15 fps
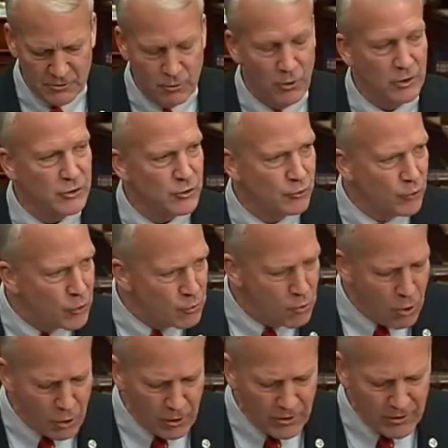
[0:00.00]
who are true
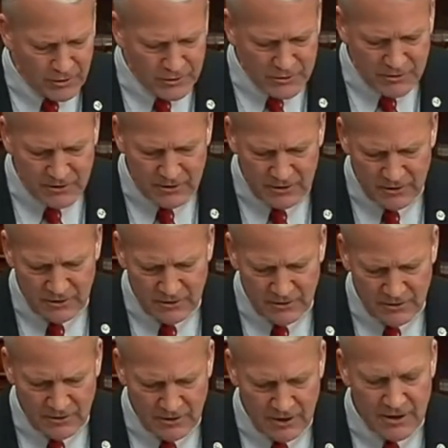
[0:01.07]
warriors
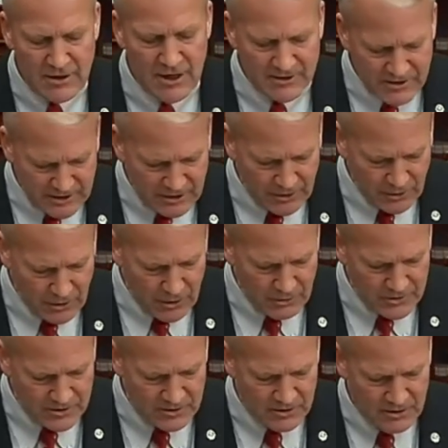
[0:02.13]
and, yes,
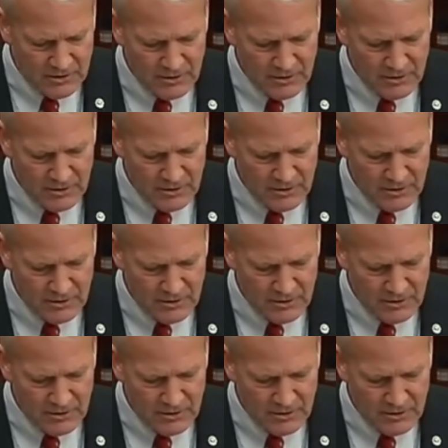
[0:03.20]
heroes,